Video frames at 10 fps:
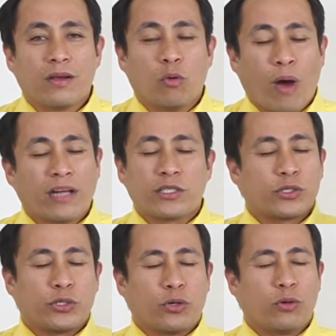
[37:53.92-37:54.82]

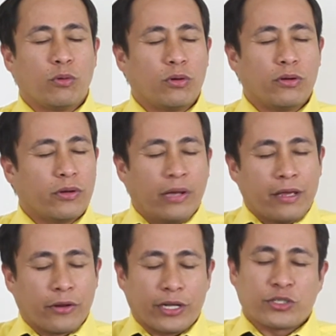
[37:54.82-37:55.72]
Once you
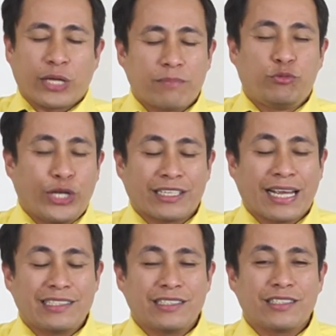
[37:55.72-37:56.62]
receive
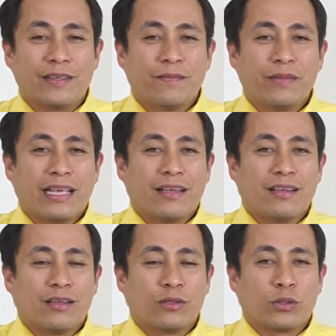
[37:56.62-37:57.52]
Jesus,
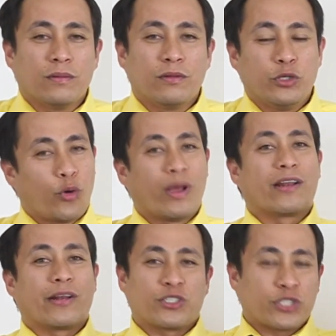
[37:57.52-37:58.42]
you will
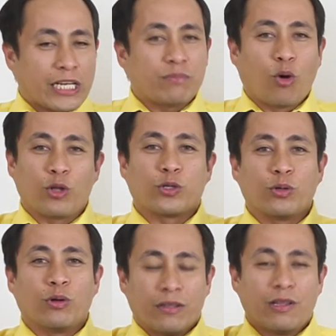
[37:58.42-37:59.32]
receive
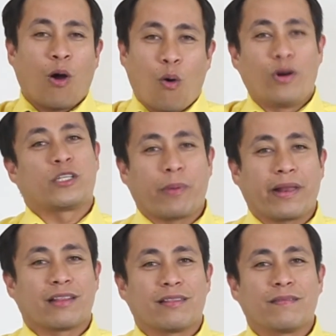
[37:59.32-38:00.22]
also the Holy Spirit.